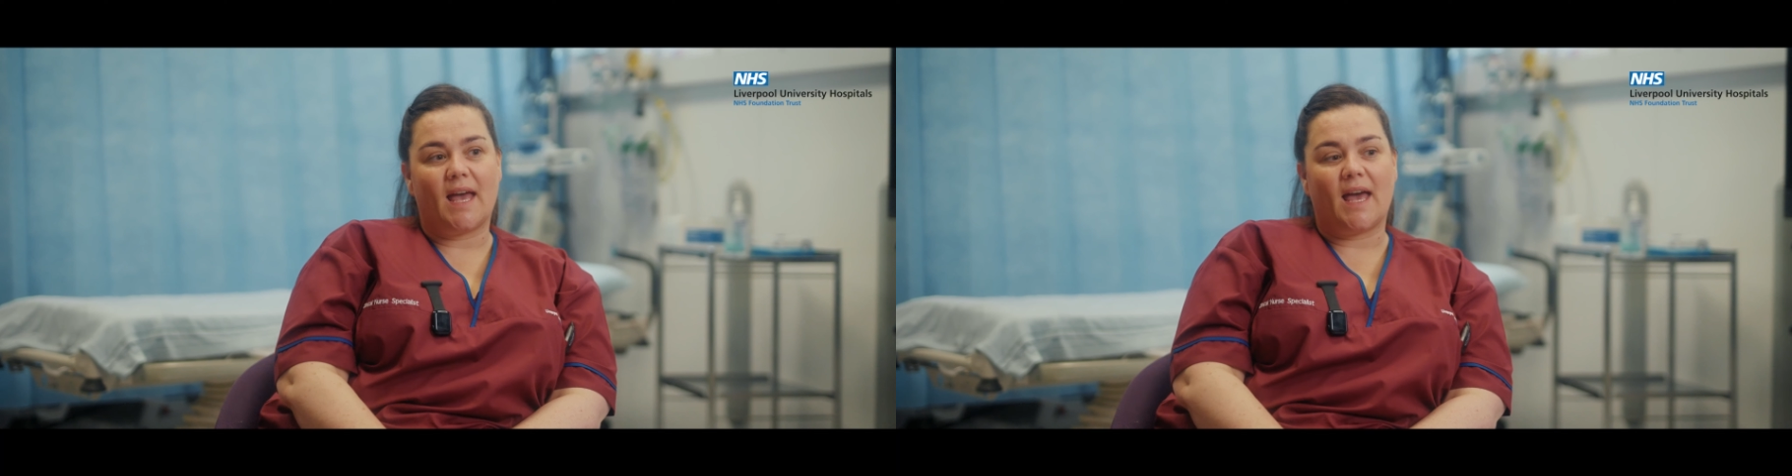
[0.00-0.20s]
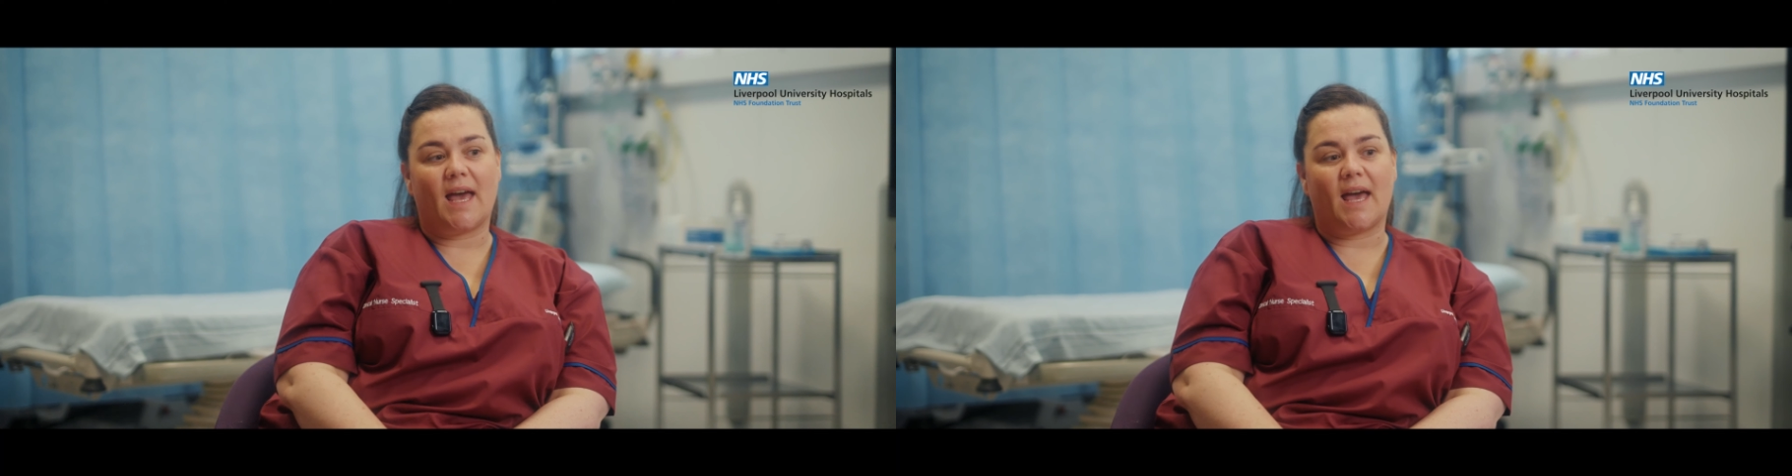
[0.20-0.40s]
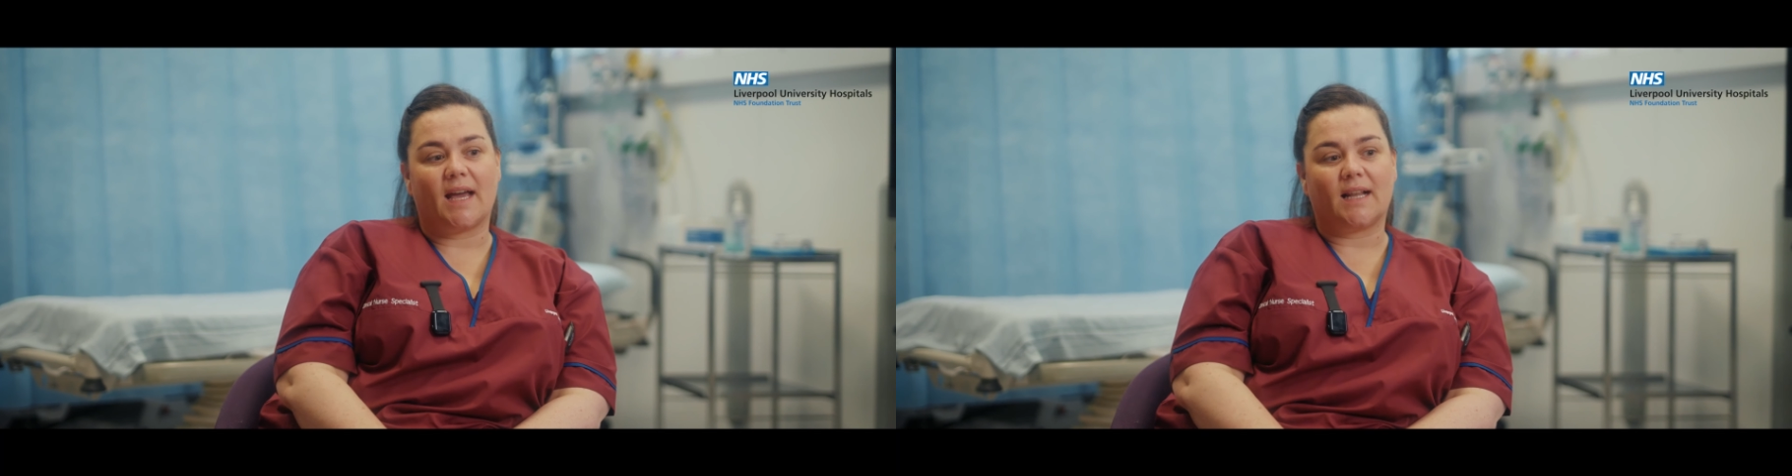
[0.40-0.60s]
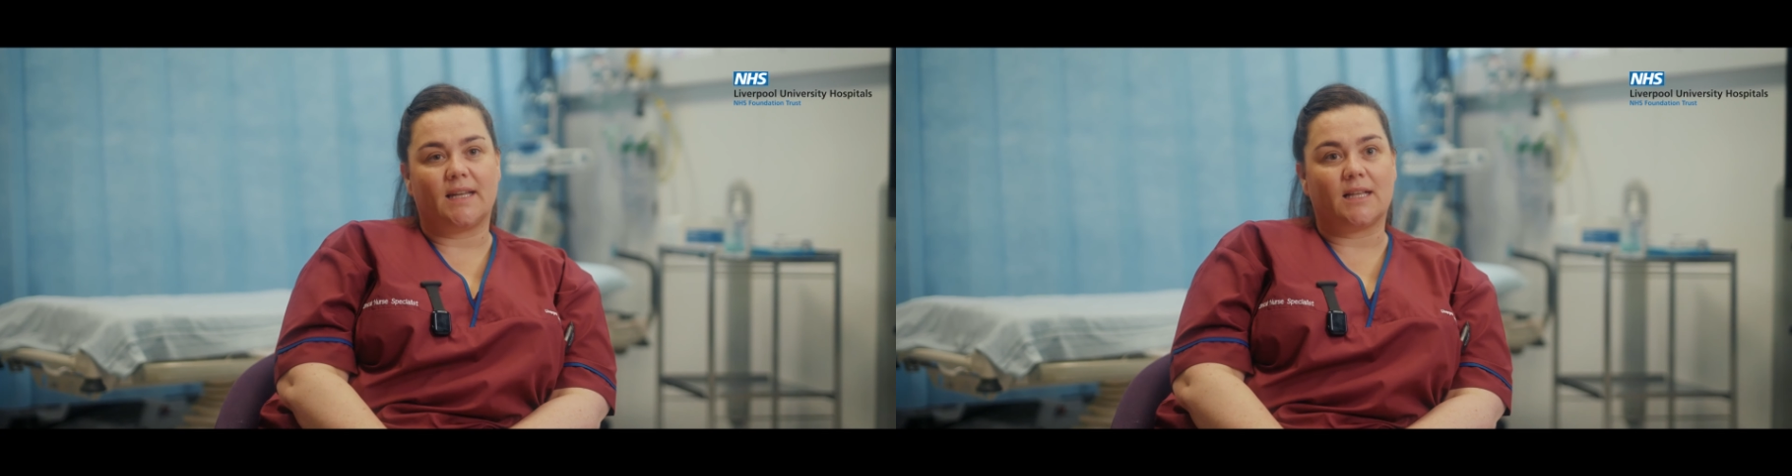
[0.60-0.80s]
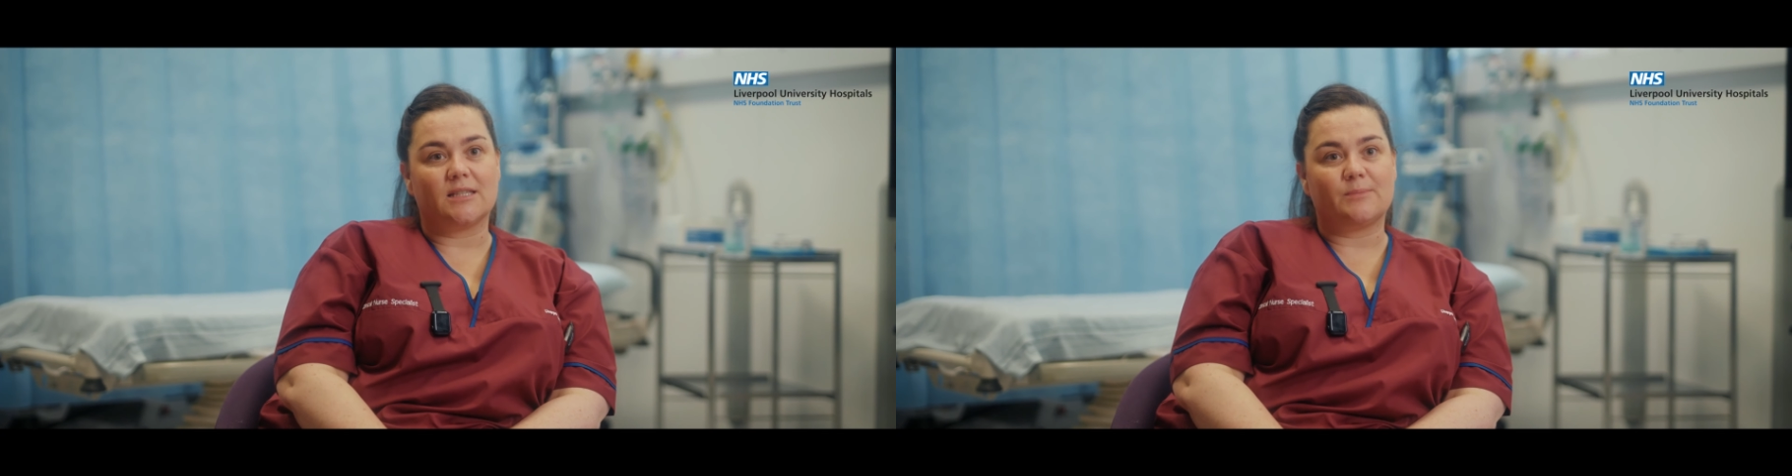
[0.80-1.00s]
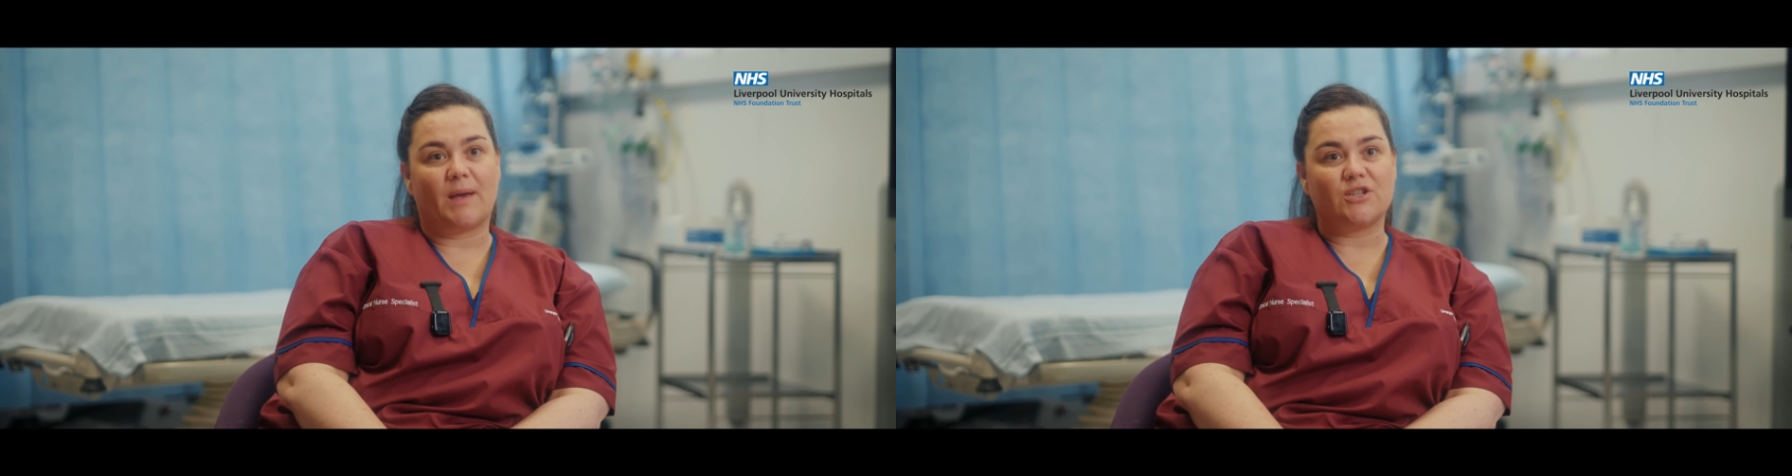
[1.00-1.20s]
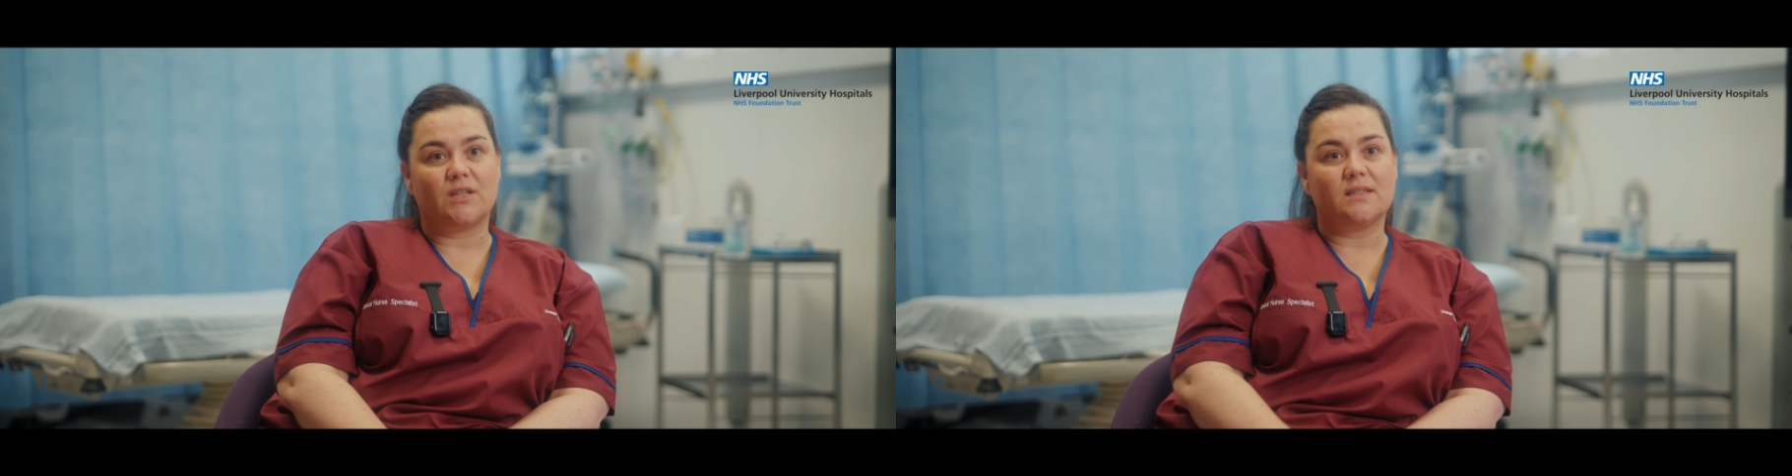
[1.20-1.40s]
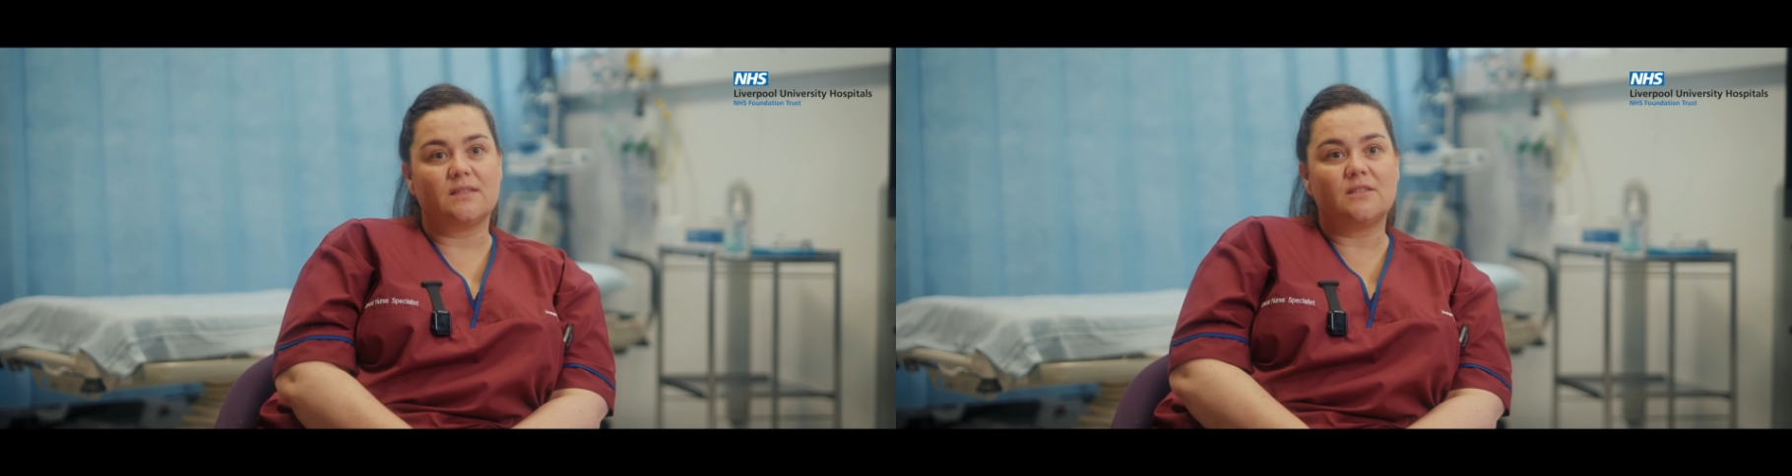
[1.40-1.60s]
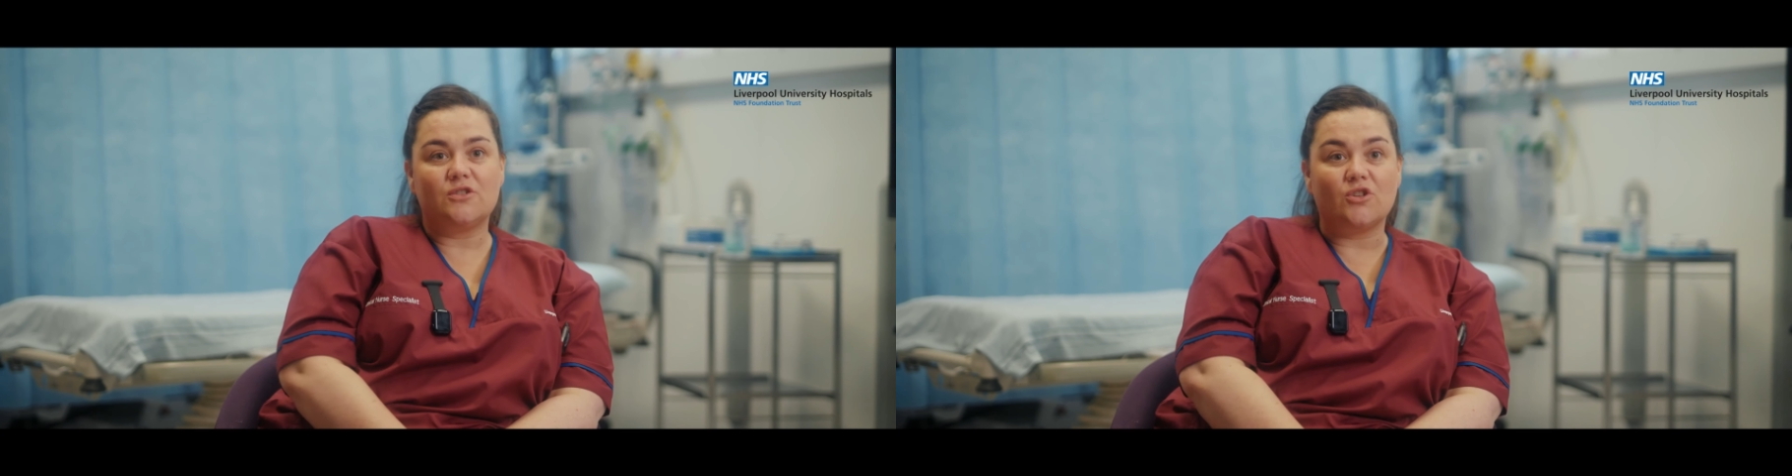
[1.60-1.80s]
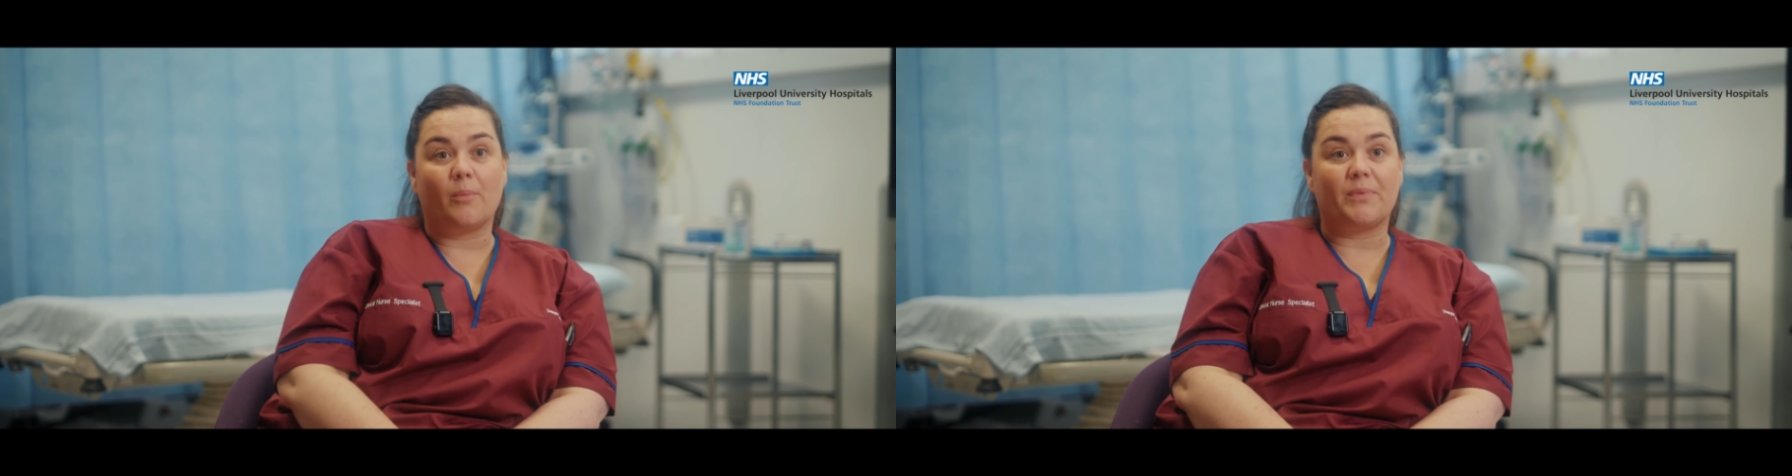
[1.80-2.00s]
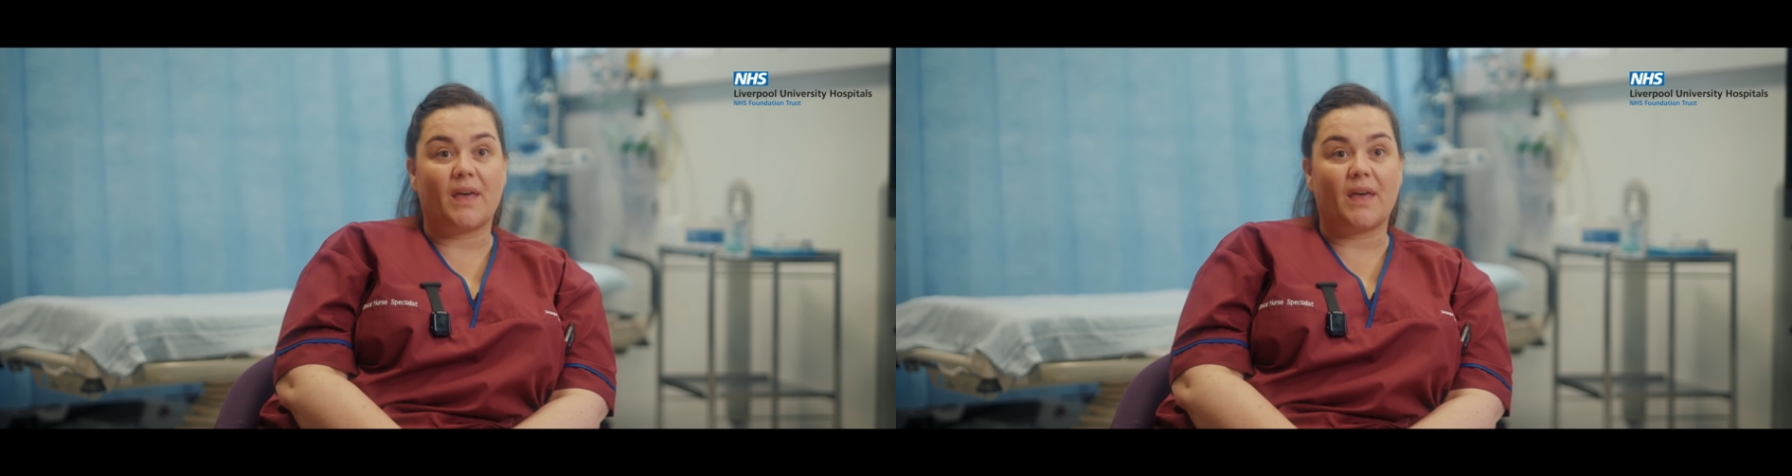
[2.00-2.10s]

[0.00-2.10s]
a clinical specialist job